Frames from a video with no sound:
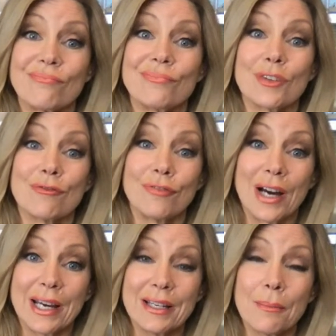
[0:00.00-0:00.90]
to
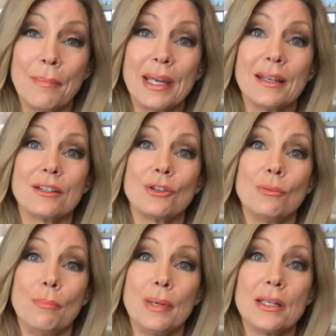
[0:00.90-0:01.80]
find a mate who
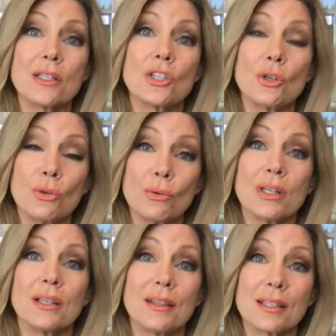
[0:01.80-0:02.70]
meets you
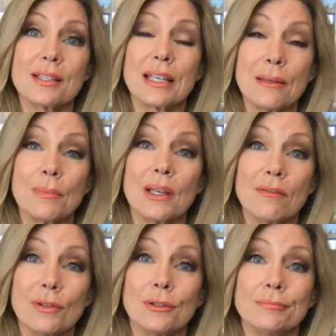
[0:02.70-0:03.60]
at the same
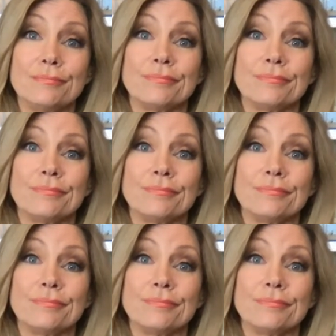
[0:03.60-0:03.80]
level.